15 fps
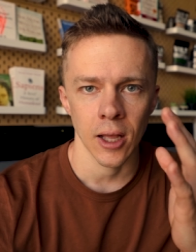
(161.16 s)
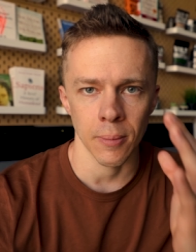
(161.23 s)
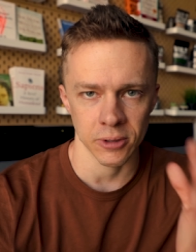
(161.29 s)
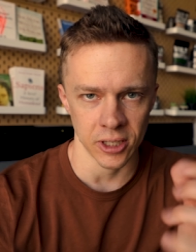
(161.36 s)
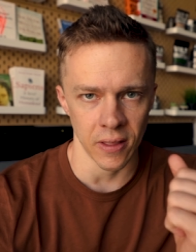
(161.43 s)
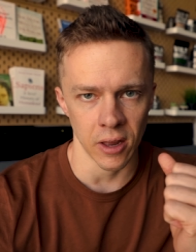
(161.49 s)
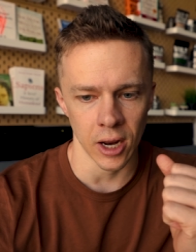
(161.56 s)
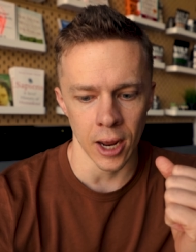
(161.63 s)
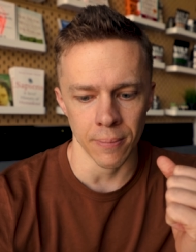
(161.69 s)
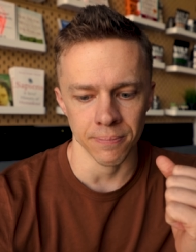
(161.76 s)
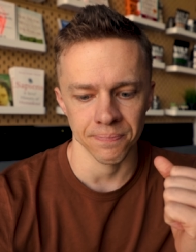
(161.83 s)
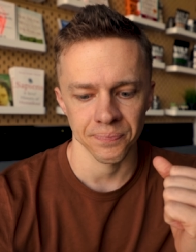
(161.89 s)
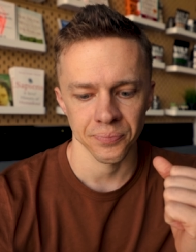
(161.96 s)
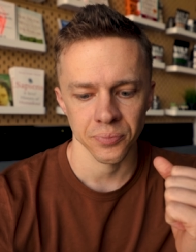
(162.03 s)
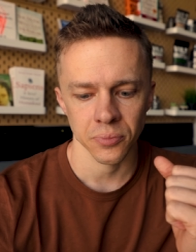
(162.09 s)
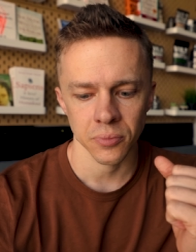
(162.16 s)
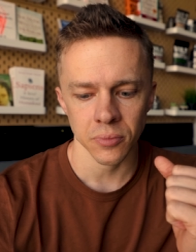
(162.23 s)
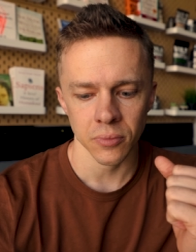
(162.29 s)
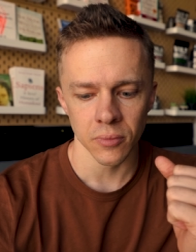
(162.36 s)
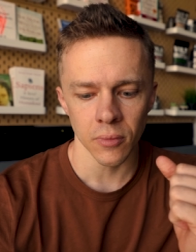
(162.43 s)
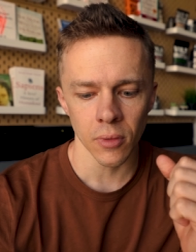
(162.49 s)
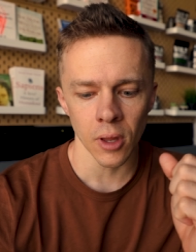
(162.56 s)
I'm going to say that again.
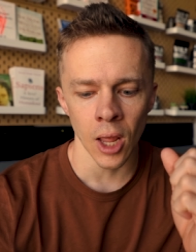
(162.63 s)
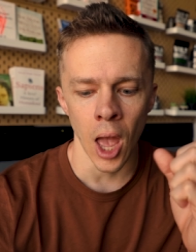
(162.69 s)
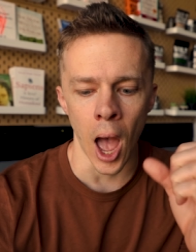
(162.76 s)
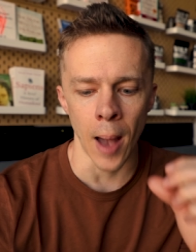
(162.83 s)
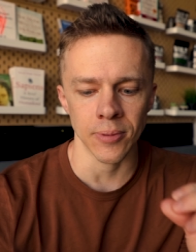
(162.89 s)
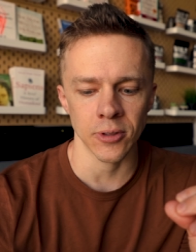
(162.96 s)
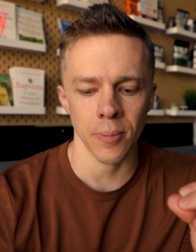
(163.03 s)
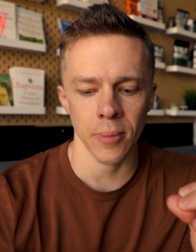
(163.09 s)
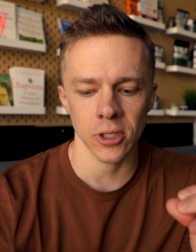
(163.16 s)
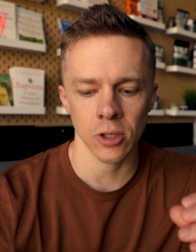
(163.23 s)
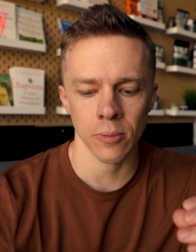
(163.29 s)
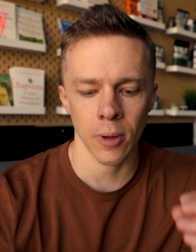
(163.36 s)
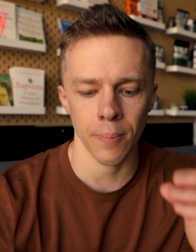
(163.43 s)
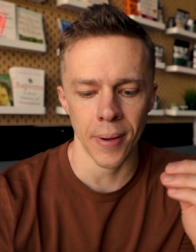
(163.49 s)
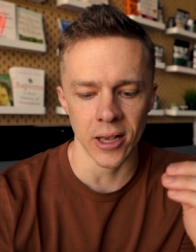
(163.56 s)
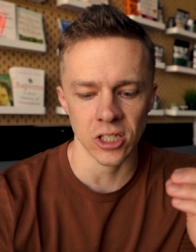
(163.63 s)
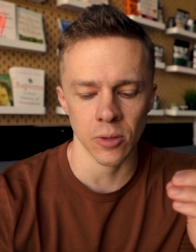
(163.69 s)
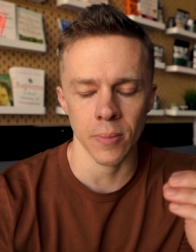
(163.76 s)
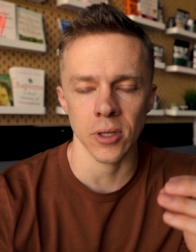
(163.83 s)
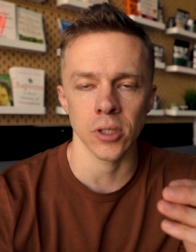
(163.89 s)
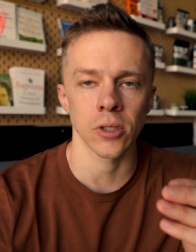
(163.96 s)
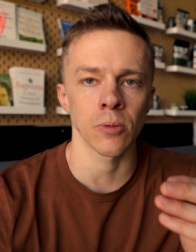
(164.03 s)
Optimism and
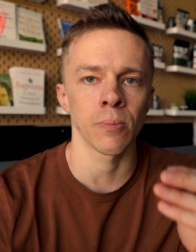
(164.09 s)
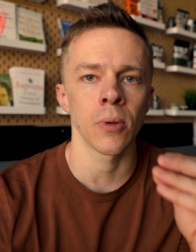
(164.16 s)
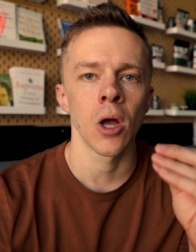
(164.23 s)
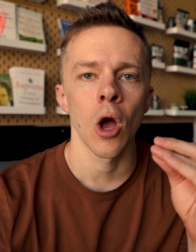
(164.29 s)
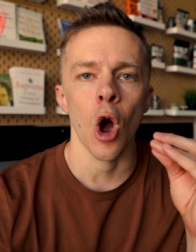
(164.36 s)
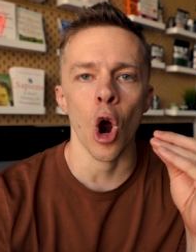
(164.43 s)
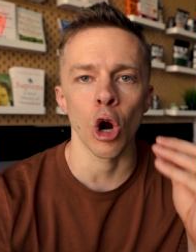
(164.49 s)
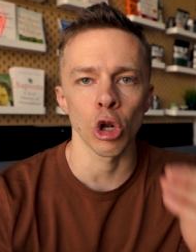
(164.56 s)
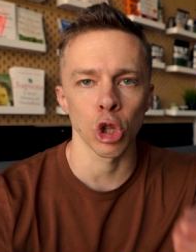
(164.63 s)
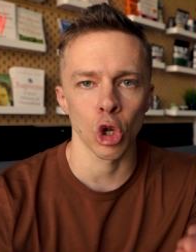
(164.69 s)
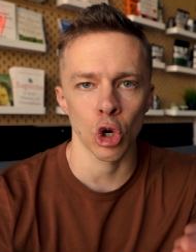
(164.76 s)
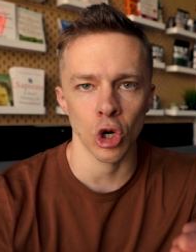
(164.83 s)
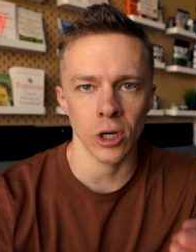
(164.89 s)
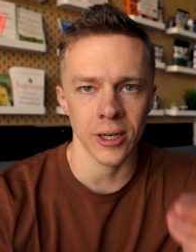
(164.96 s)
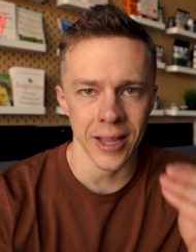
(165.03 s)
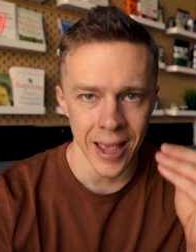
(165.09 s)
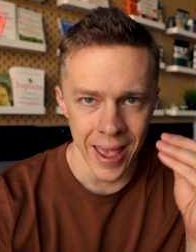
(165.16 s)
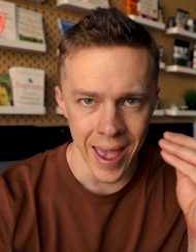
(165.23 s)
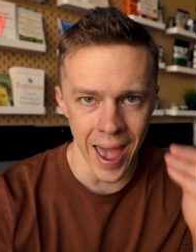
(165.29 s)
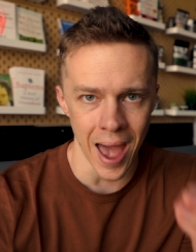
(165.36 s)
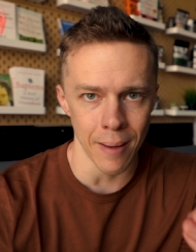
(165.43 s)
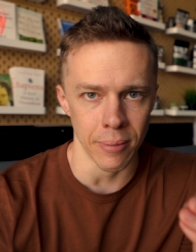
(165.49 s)
pessimism are learned
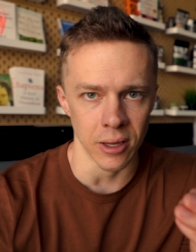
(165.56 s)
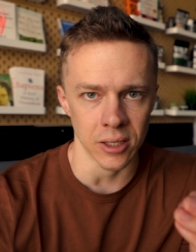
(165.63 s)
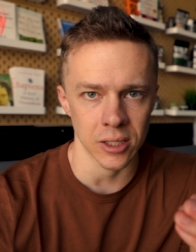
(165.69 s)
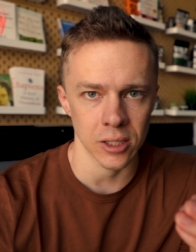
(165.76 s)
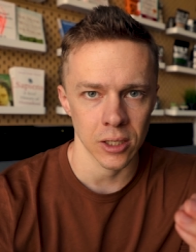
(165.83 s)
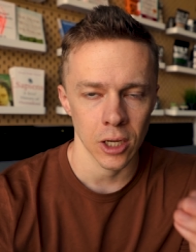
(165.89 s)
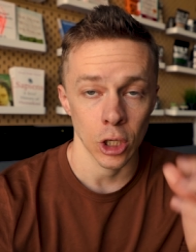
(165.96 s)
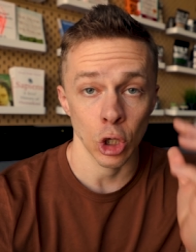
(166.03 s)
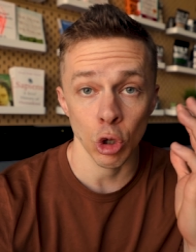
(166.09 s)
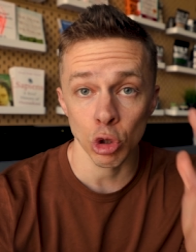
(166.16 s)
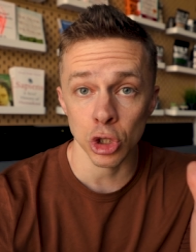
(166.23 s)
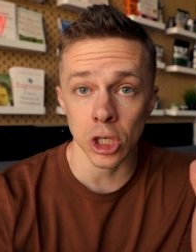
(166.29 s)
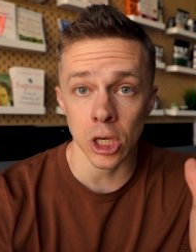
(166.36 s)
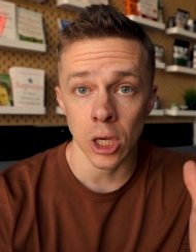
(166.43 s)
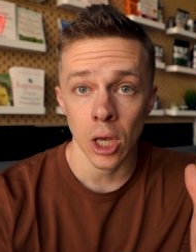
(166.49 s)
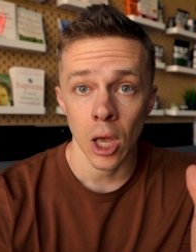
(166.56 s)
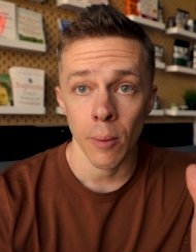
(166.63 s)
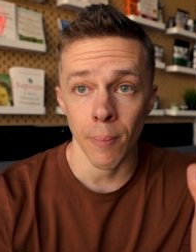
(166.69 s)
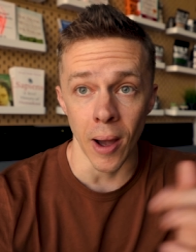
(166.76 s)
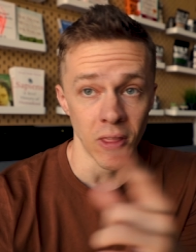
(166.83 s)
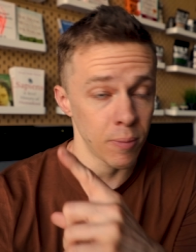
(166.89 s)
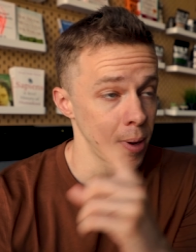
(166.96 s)
habits, usually
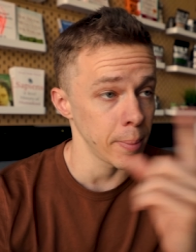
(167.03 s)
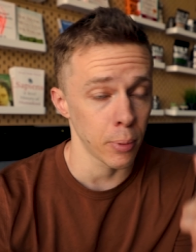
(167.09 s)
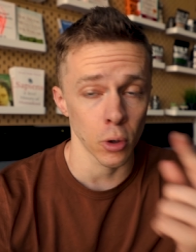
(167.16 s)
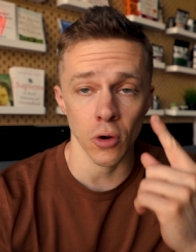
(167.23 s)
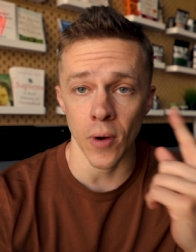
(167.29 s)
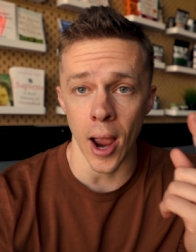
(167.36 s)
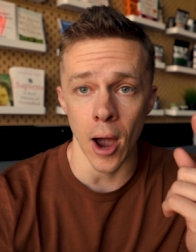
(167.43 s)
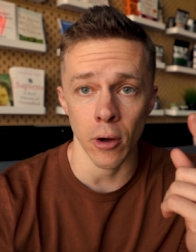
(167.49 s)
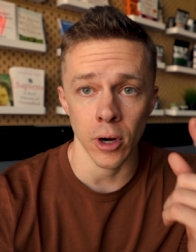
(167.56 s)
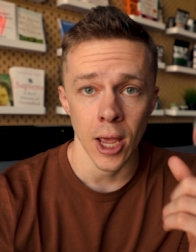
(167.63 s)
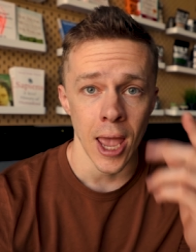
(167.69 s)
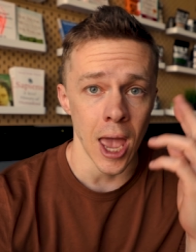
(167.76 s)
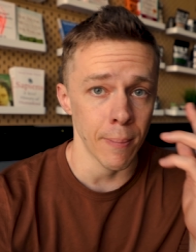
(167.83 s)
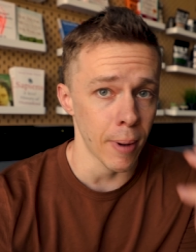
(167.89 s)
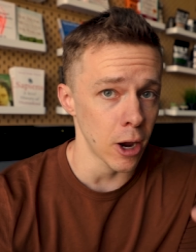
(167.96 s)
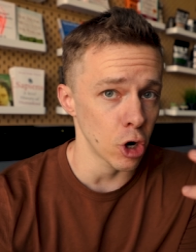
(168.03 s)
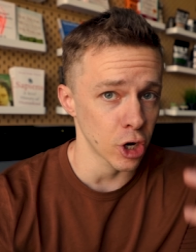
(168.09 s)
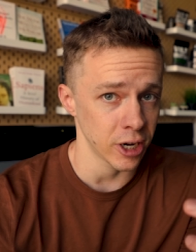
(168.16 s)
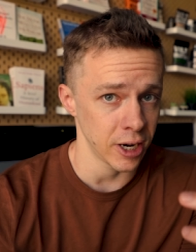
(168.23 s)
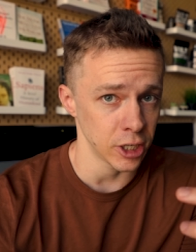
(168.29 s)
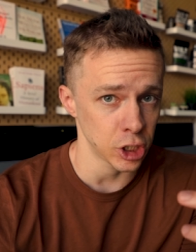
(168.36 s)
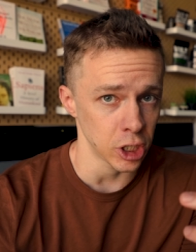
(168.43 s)
by the people around, and by your
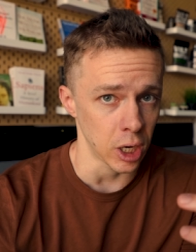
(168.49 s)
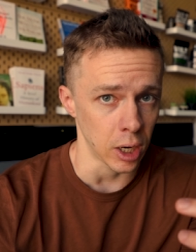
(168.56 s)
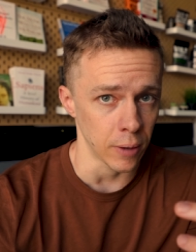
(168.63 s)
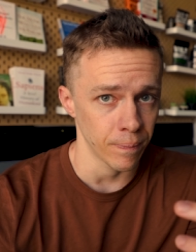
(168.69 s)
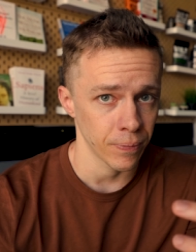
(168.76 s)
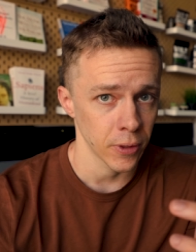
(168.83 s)
conditioning.